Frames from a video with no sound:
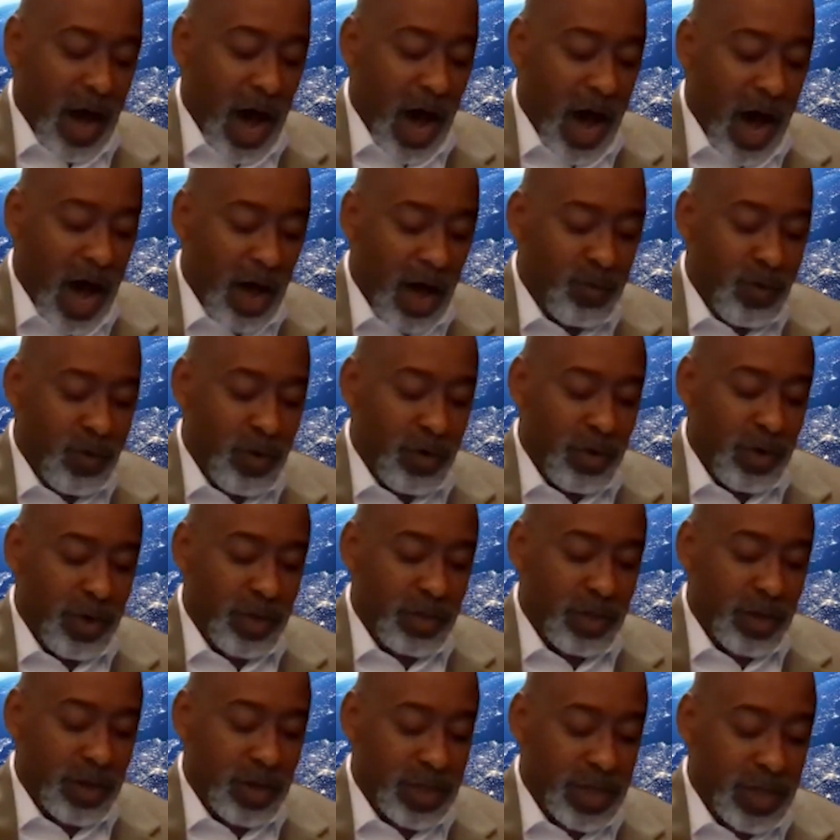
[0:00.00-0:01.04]
God
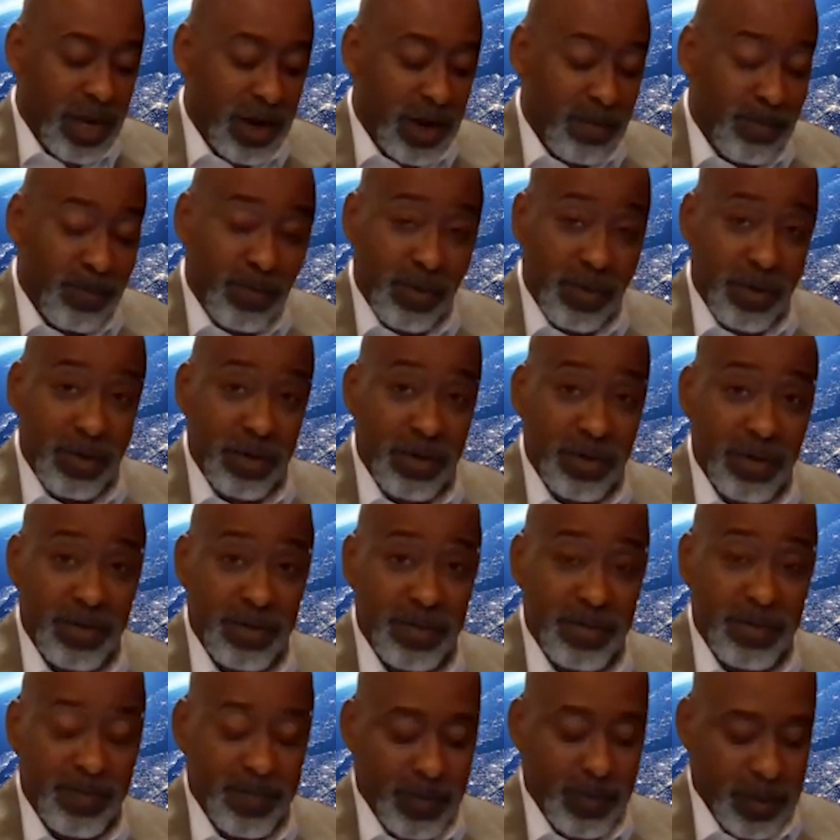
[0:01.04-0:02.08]
wanted the temple
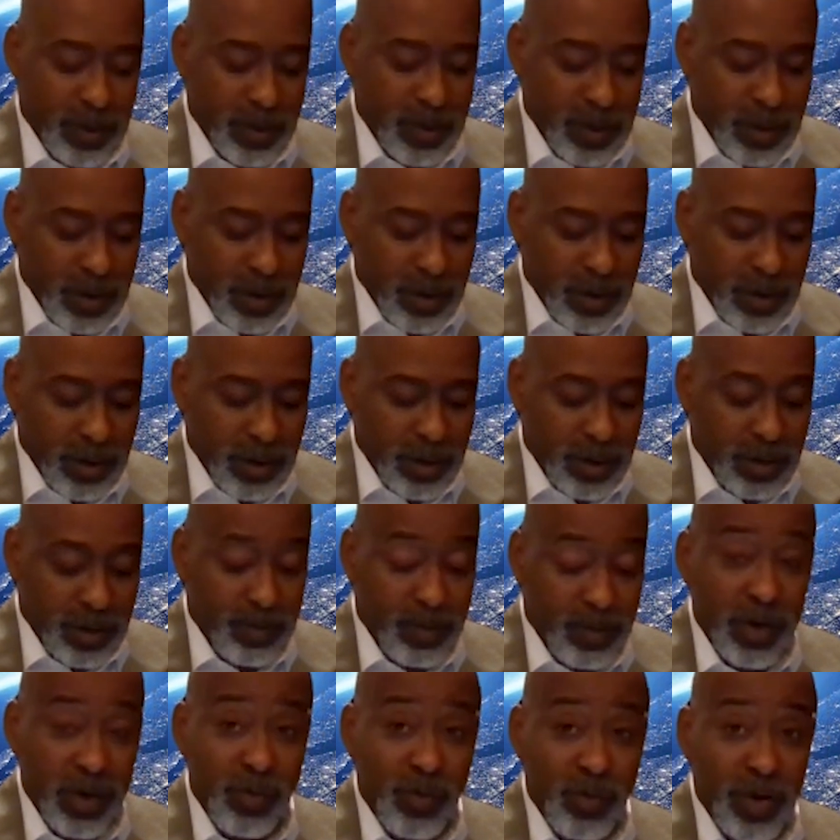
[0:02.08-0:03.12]

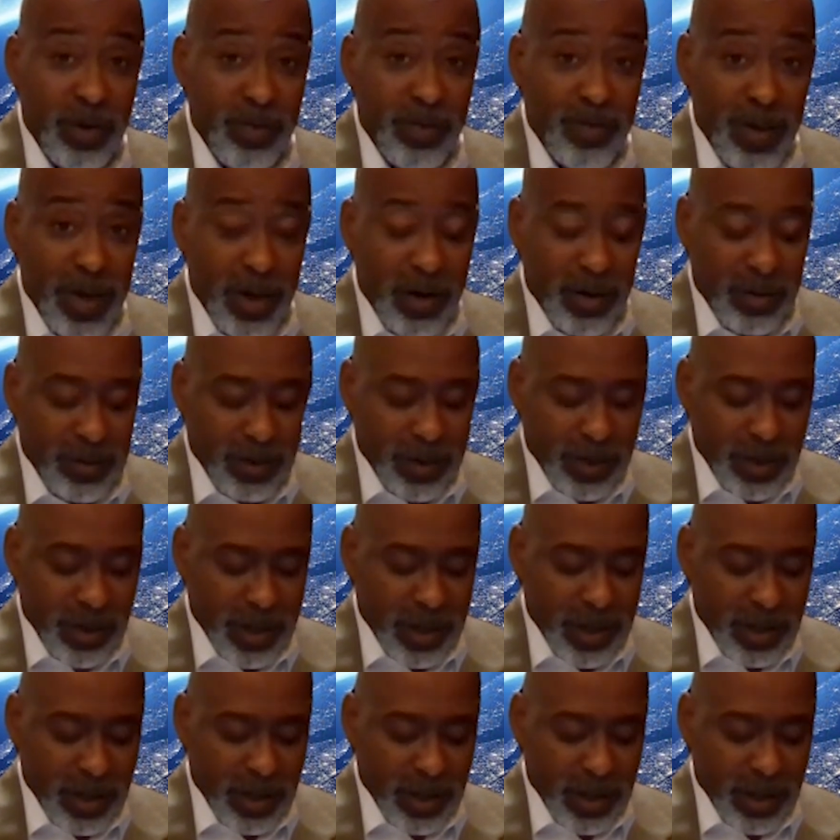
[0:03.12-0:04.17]
to be rebuilt
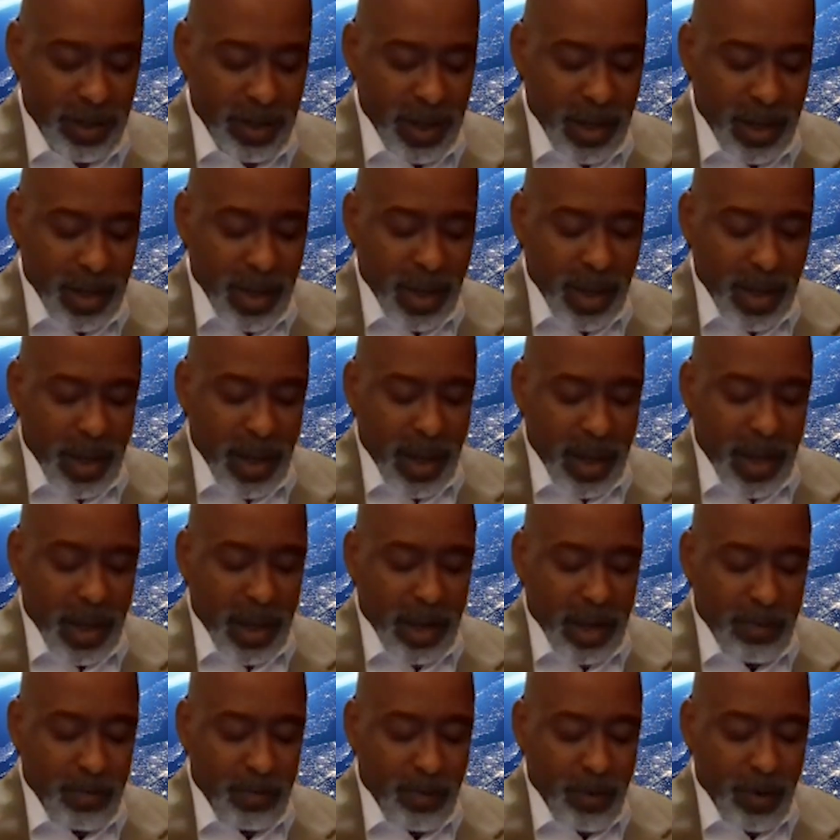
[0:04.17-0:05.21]
in
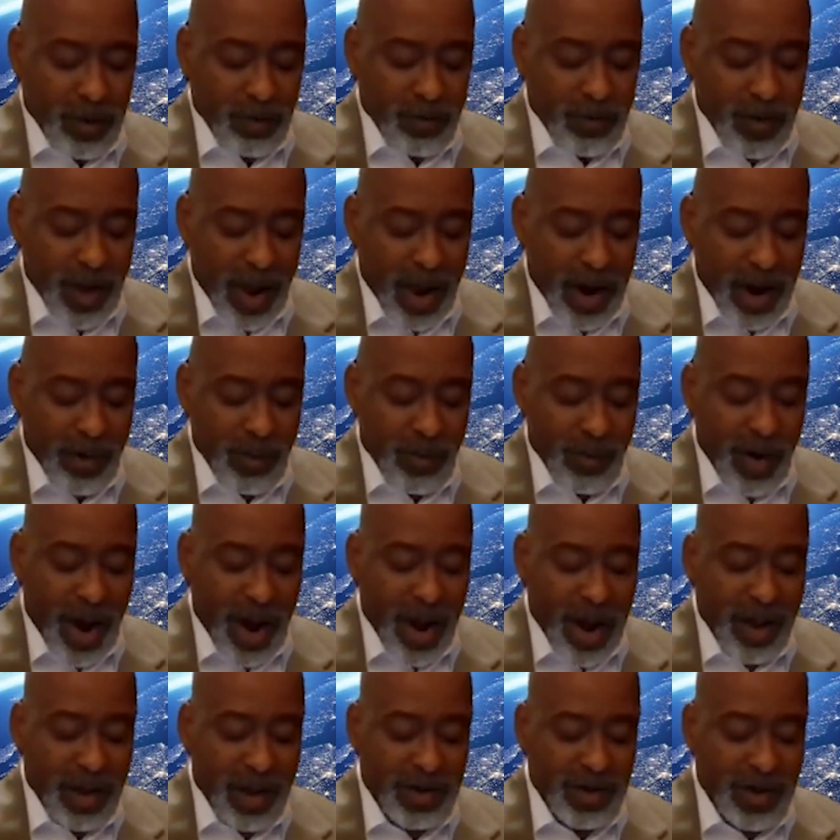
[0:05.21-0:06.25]
the book of
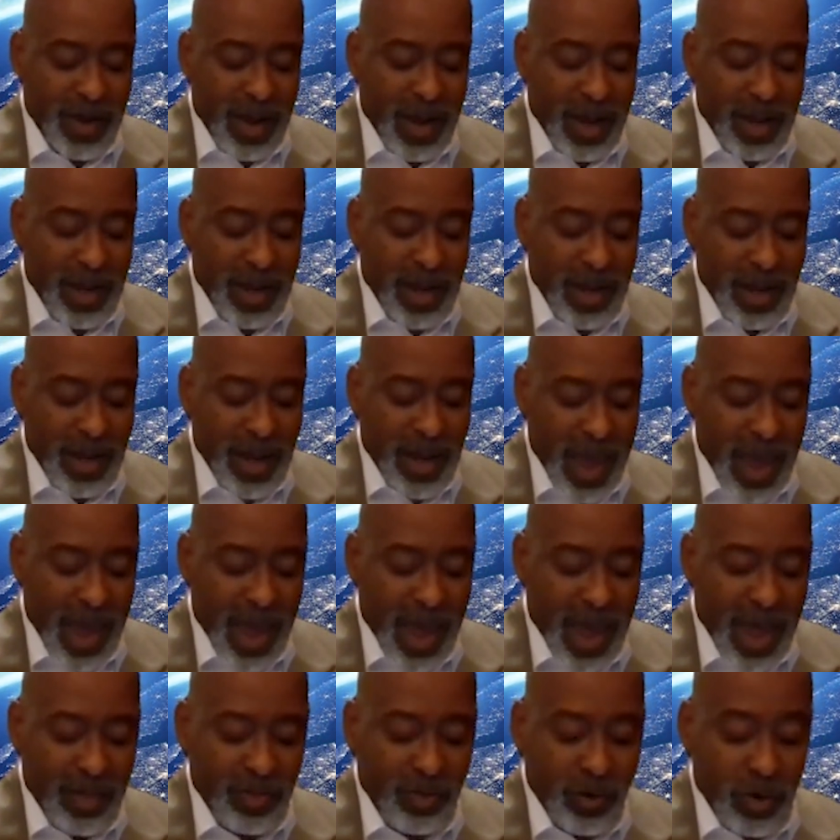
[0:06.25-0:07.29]
Zacharias, and he
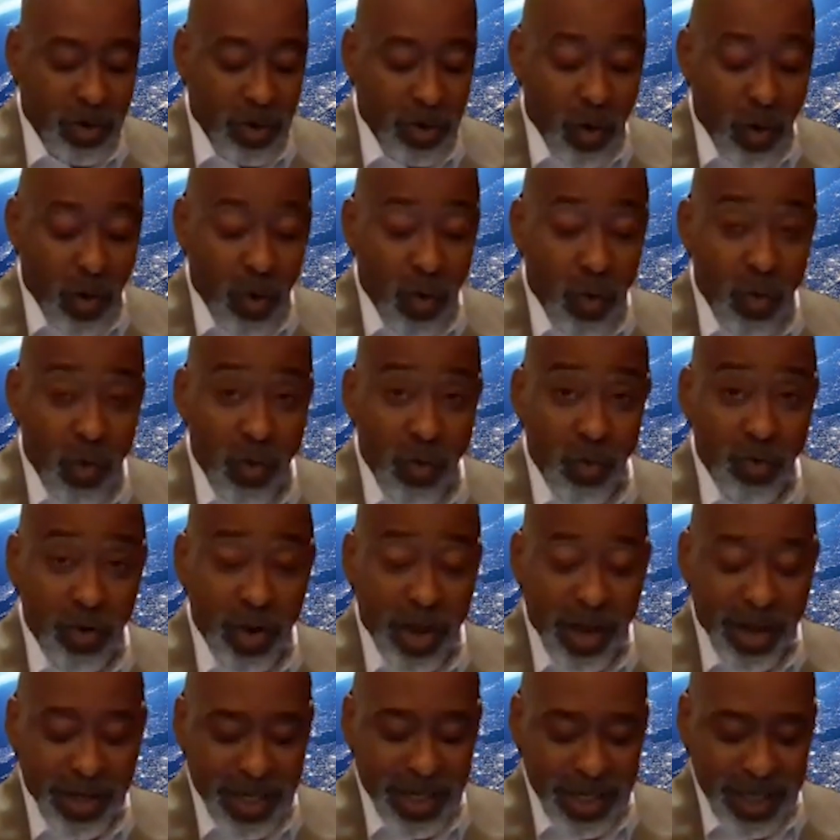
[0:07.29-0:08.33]
had the gold
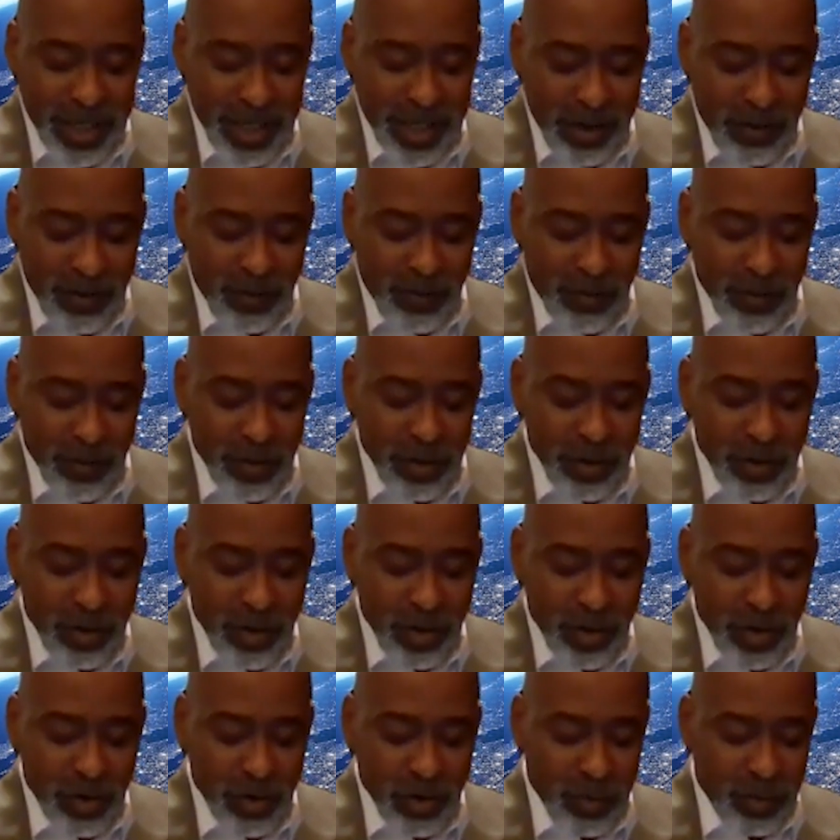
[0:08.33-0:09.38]
and silver
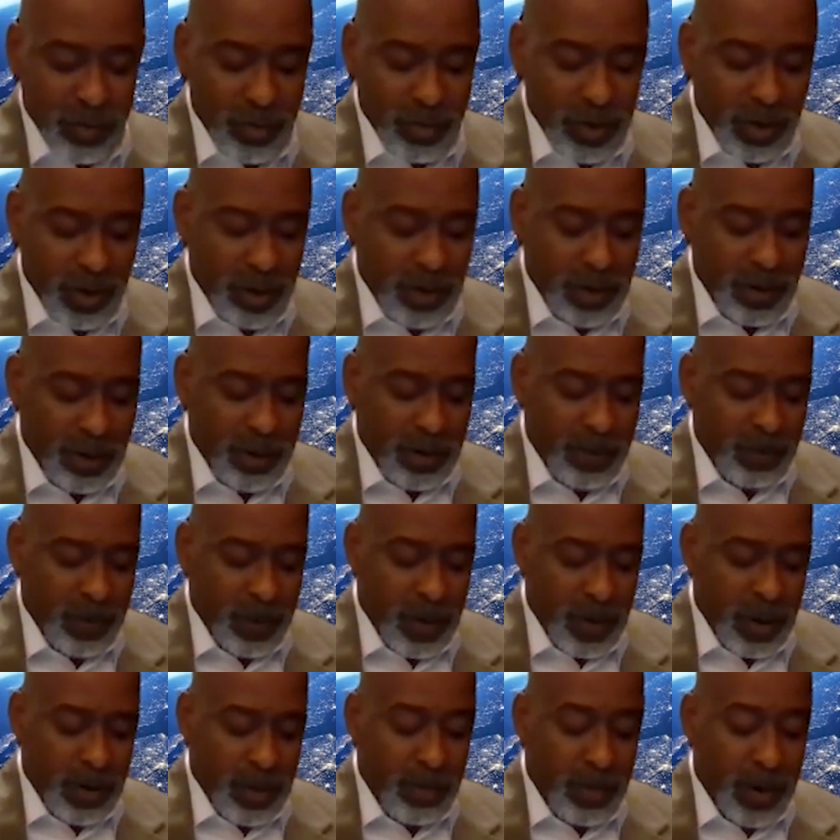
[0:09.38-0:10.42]
to do it,
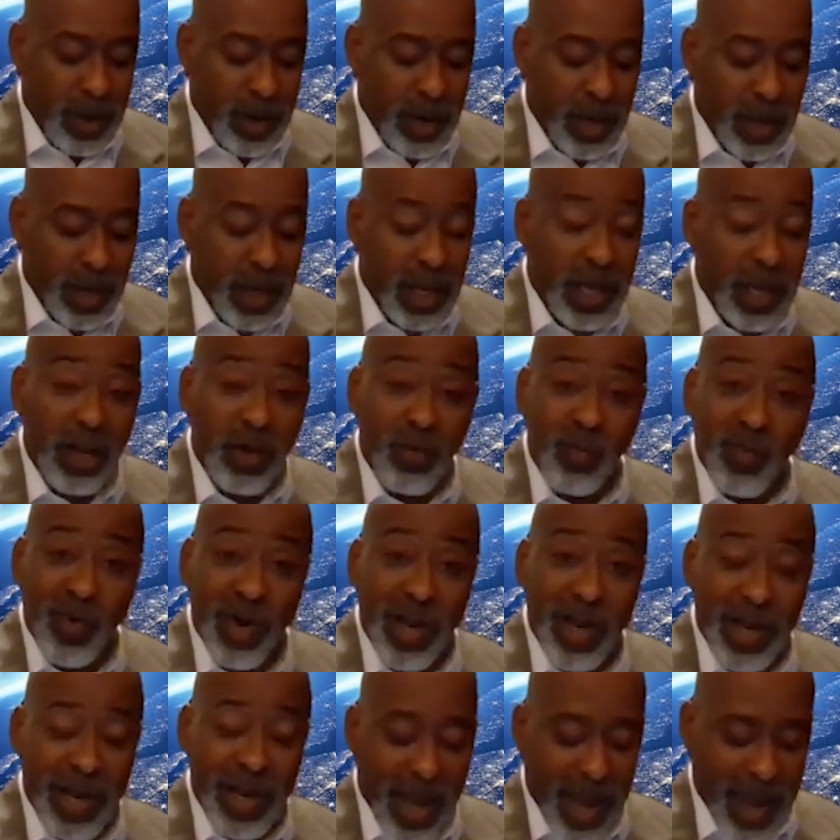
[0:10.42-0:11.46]
but he needed
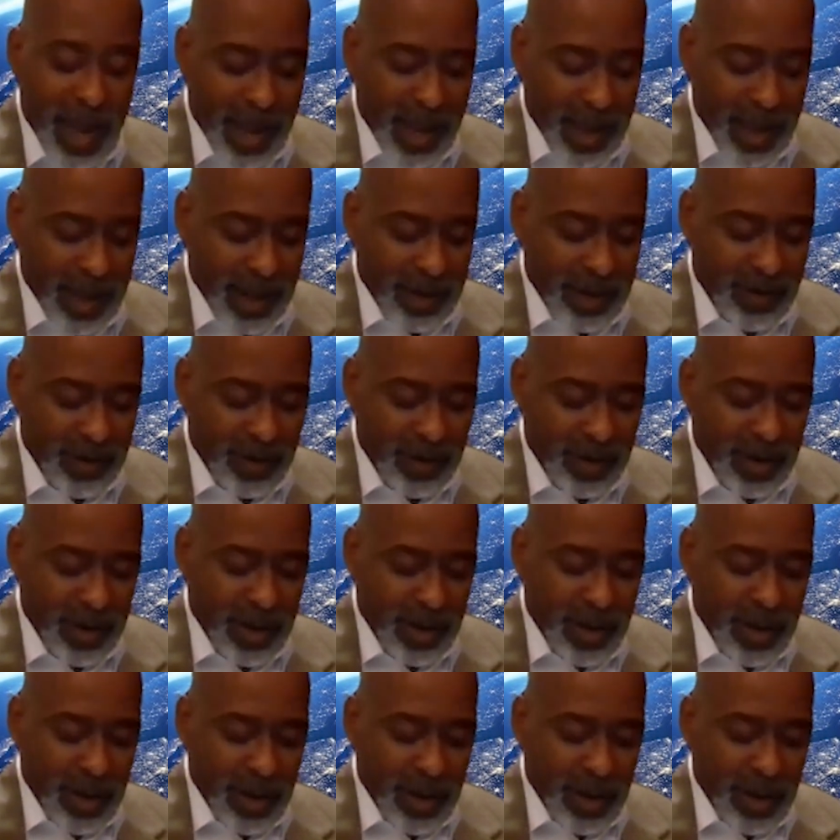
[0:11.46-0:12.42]
willing hands.